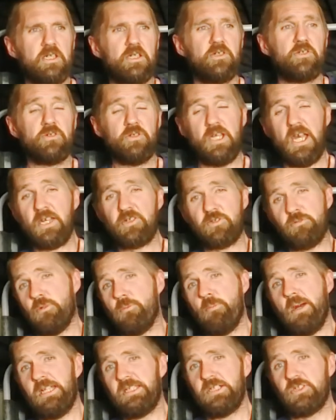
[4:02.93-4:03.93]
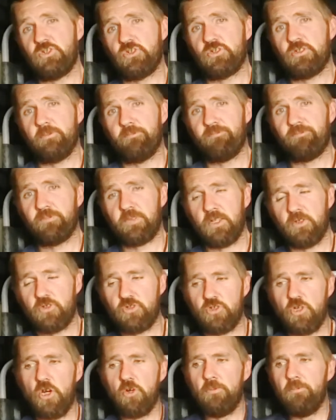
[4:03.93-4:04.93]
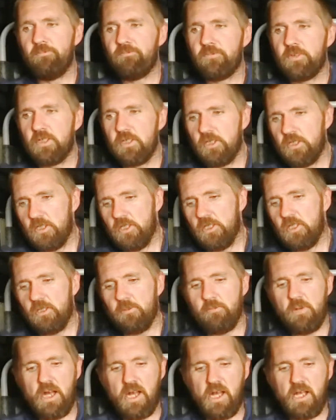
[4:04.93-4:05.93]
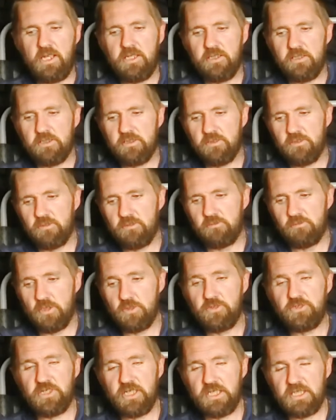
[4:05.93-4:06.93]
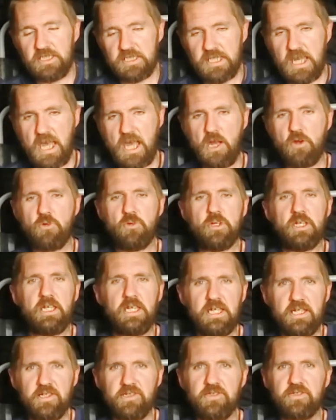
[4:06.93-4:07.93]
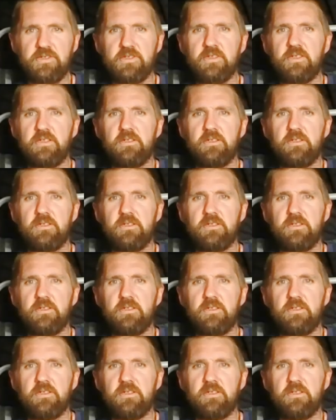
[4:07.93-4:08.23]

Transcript: So it has to be managed. So my routine now is,